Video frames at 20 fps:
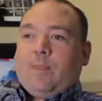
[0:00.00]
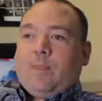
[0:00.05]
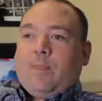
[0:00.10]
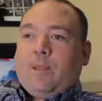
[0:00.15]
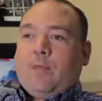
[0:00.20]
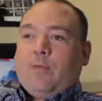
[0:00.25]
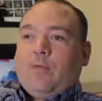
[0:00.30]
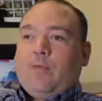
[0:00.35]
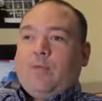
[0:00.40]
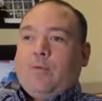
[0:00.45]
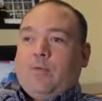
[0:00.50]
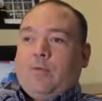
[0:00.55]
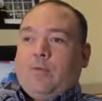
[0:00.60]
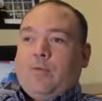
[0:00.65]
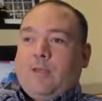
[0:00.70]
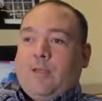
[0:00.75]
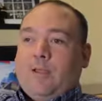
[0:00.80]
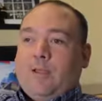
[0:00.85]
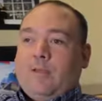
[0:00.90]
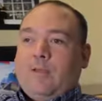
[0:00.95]
I'm
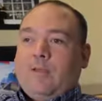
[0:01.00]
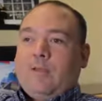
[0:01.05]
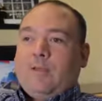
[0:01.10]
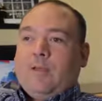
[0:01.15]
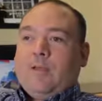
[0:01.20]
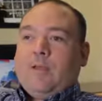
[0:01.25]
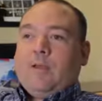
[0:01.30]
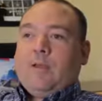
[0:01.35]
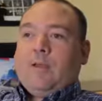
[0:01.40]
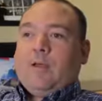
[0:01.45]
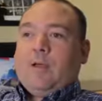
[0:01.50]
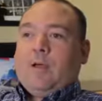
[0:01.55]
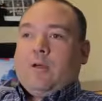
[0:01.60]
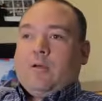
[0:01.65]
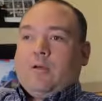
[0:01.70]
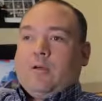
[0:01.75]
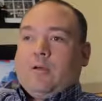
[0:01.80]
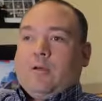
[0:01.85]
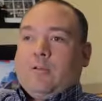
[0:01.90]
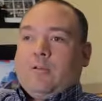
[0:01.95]
38
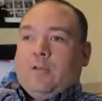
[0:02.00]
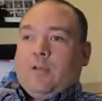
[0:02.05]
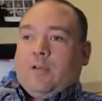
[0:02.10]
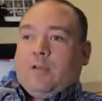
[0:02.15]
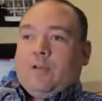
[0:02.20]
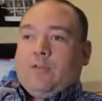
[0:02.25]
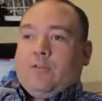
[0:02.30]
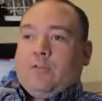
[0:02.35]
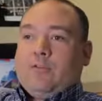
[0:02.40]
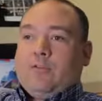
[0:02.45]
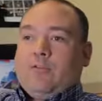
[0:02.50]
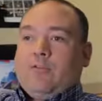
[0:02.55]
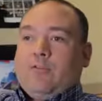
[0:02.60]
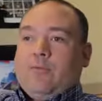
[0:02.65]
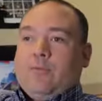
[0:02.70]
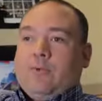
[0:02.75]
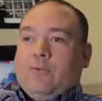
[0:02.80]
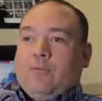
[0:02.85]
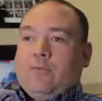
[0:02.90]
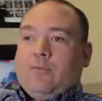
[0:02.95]
and got diagnosed
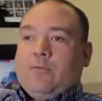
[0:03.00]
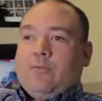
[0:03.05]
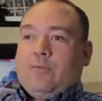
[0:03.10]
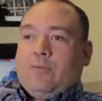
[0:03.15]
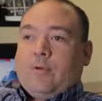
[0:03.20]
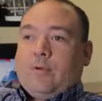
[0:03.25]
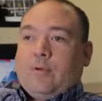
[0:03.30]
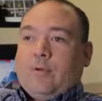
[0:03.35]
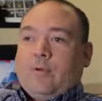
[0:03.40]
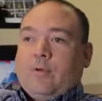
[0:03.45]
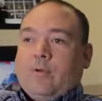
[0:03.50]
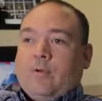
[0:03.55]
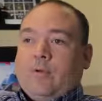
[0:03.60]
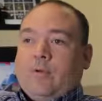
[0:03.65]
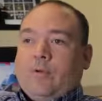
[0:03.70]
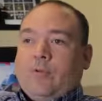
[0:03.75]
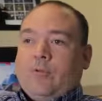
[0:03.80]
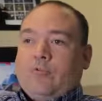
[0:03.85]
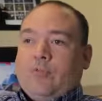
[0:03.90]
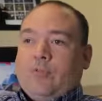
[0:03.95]
with
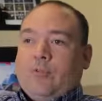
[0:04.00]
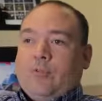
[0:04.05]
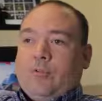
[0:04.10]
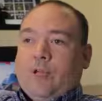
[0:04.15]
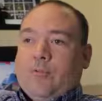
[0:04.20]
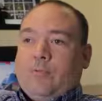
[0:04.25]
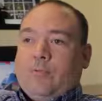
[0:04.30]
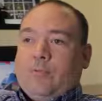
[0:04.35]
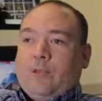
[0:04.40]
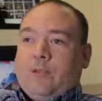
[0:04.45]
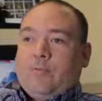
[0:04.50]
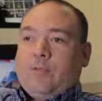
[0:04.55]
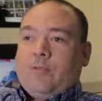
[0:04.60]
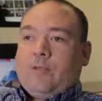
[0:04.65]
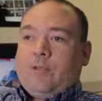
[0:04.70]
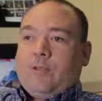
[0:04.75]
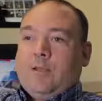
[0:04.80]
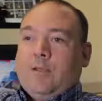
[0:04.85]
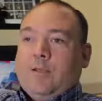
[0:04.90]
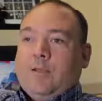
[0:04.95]
uncontrolled
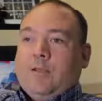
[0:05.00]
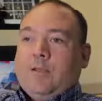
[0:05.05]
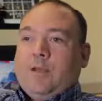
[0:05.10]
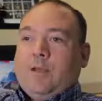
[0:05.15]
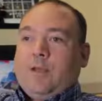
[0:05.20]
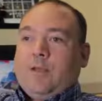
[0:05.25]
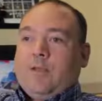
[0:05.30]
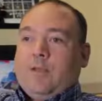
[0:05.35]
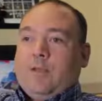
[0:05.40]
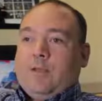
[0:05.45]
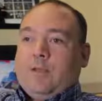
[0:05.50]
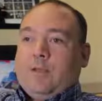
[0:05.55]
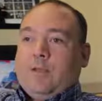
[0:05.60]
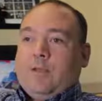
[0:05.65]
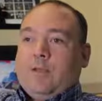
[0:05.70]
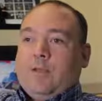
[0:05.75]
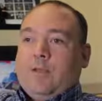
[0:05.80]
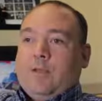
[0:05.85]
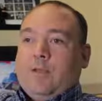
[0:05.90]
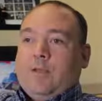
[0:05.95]
epilepsy at
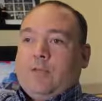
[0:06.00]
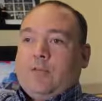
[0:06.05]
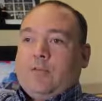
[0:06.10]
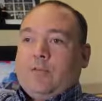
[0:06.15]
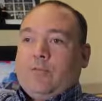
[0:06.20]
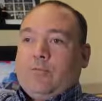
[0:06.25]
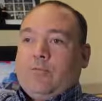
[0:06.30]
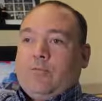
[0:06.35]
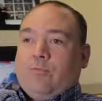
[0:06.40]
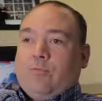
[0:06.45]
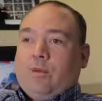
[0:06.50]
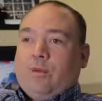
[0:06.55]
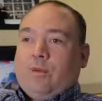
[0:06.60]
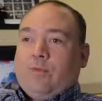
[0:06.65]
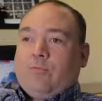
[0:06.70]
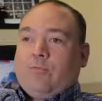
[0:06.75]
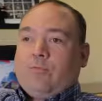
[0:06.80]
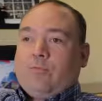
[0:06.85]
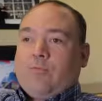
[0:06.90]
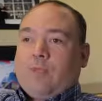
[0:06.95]
the age of
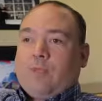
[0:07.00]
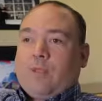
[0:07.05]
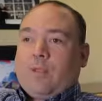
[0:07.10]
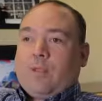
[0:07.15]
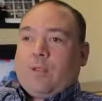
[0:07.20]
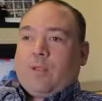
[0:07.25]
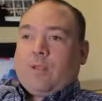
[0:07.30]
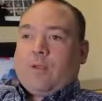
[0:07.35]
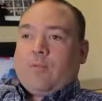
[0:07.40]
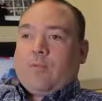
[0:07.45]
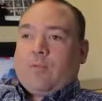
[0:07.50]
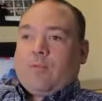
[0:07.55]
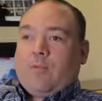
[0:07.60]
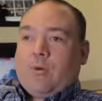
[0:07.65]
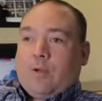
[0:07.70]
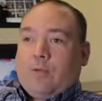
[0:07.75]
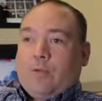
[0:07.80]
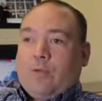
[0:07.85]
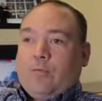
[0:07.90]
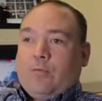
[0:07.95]

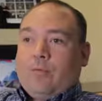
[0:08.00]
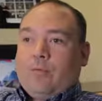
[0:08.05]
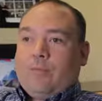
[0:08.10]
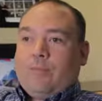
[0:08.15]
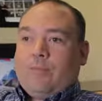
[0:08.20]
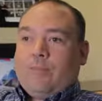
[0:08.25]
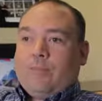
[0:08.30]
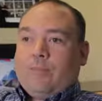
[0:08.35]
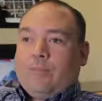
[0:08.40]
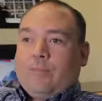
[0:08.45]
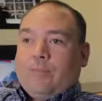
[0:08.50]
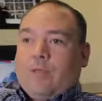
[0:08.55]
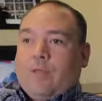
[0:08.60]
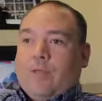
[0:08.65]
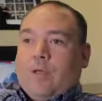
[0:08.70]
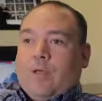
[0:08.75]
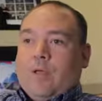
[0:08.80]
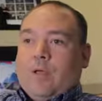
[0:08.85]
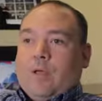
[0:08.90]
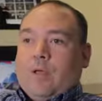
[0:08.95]
12.
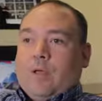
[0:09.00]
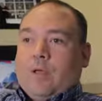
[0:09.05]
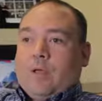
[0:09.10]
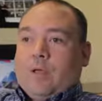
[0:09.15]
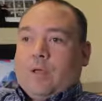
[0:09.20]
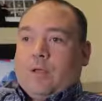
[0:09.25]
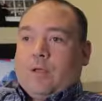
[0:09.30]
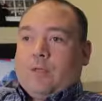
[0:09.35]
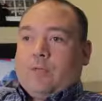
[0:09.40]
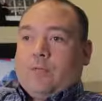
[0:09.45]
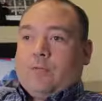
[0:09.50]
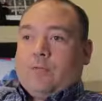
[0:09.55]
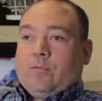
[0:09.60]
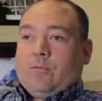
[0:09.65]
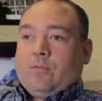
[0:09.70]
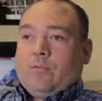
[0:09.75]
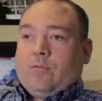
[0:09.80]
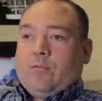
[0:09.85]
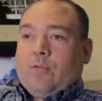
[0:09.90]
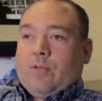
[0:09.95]
And
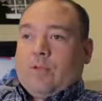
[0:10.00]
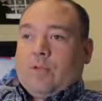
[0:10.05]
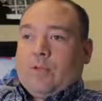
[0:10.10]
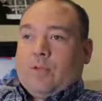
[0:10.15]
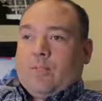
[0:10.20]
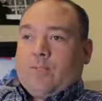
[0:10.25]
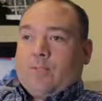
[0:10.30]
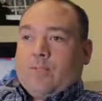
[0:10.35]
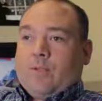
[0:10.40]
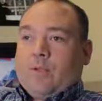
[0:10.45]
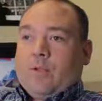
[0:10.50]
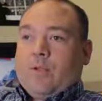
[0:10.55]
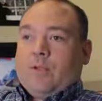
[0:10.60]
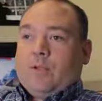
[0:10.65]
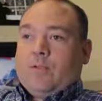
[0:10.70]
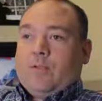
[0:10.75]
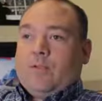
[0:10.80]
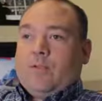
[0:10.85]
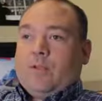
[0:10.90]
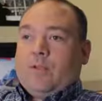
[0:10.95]
the
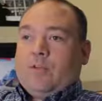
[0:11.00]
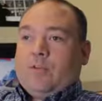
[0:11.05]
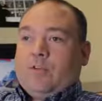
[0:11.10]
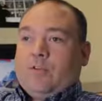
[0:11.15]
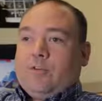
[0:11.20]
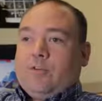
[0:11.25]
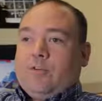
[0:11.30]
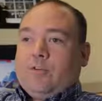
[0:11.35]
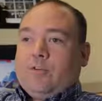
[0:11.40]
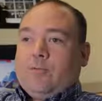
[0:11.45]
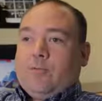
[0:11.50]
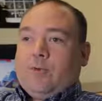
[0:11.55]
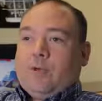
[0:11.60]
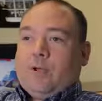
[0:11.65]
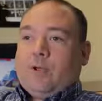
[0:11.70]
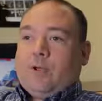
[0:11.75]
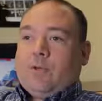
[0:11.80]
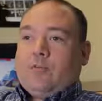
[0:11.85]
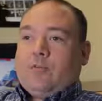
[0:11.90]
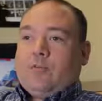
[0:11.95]
seizures
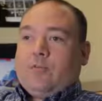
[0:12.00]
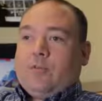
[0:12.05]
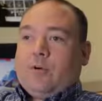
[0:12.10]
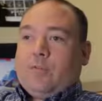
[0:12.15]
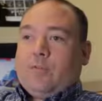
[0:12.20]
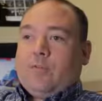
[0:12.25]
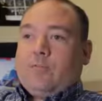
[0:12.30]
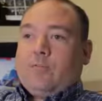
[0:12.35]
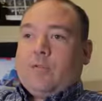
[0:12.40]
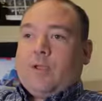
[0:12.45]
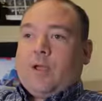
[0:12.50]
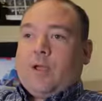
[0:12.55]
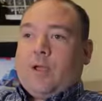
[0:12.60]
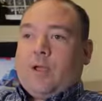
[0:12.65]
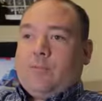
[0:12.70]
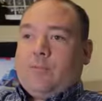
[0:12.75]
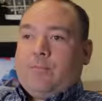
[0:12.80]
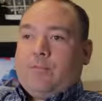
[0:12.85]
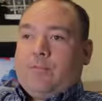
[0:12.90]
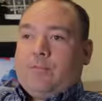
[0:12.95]
range from
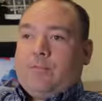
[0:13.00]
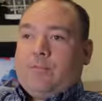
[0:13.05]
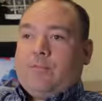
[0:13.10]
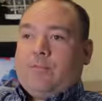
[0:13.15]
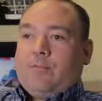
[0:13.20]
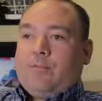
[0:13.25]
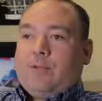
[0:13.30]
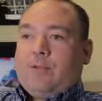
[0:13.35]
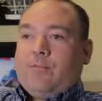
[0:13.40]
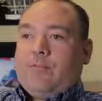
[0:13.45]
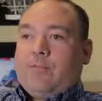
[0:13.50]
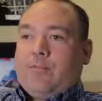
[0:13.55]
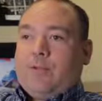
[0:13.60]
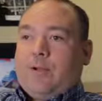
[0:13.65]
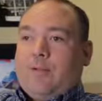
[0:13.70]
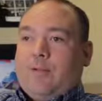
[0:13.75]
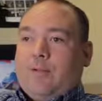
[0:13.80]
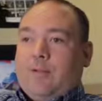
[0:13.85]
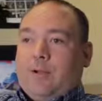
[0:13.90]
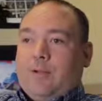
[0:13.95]
absence through to
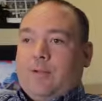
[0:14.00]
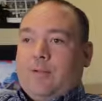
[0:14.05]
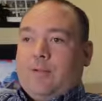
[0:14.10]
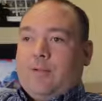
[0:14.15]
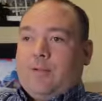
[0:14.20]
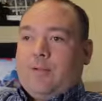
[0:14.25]
grand mal.